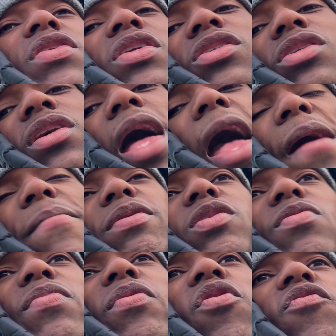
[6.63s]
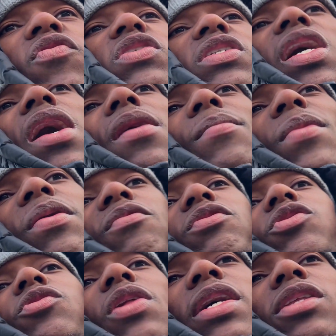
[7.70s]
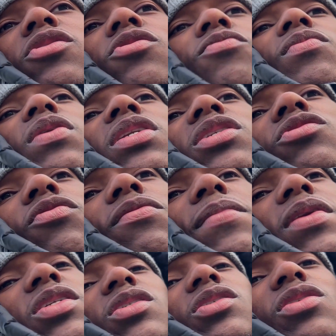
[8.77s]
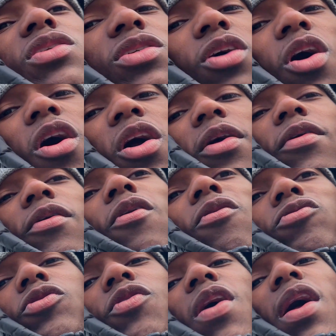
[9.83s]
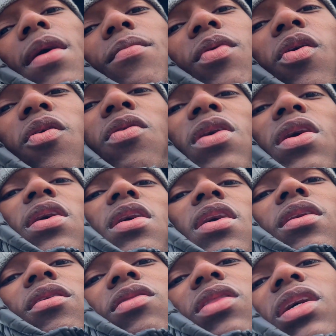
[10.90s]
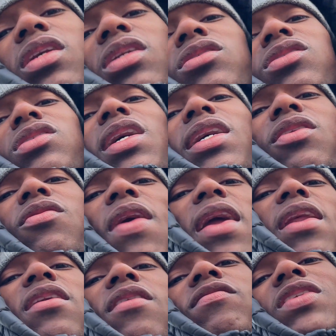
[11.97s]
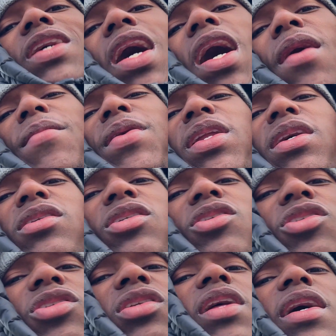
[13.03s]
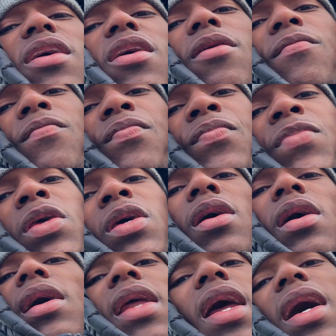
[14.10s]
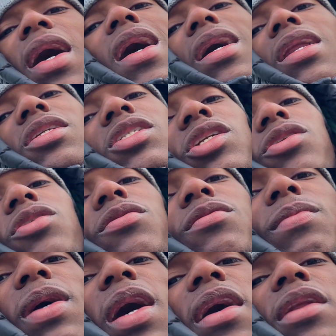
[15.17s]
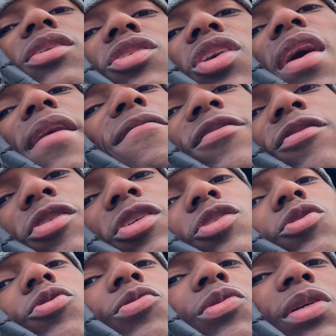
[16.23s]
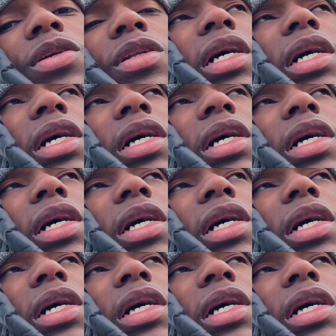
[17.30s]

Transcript: these good habits. But over time, like once you're like two months, three months into this hard granoles grind, bro, you think it's like you had enough time in it to just let up. And I, I gotta tell you, to be honest, I feel this too. Literally,